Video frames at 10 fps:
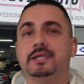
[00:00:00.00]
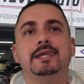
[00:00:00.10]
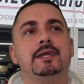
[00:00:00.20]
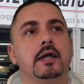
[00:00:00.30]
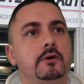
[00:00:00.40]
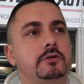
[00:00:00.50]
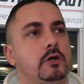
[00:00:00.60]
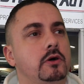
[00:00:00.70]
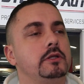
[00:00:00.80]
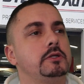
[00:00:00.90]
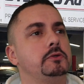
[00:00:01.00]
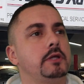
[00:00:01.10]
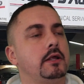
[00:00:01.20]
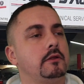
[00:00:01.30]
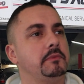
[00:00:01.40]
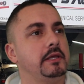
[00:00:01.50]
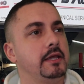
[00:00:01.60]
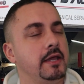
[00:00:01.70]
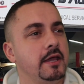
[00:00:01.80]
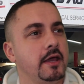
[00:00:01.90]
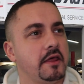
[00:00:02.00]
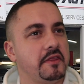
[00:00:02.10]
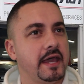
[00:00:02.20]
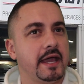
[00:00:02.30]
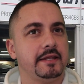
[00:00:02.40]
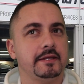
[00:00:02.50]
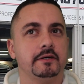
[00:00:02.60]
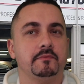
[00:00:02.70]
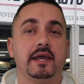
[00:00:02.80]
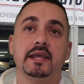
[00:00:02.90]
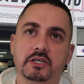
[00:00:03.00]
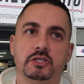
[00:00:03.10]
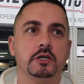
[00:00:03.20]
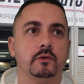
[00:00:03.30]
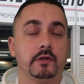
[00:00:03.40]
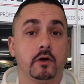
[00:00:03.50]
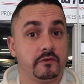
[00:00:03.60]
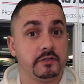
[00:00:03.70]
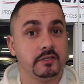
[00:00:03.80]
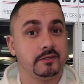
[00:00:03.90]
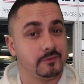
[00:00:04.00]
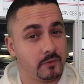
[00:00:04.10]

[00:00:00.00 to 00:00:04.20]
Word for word: he goes on to tell me that, um, hey Sherwin, after,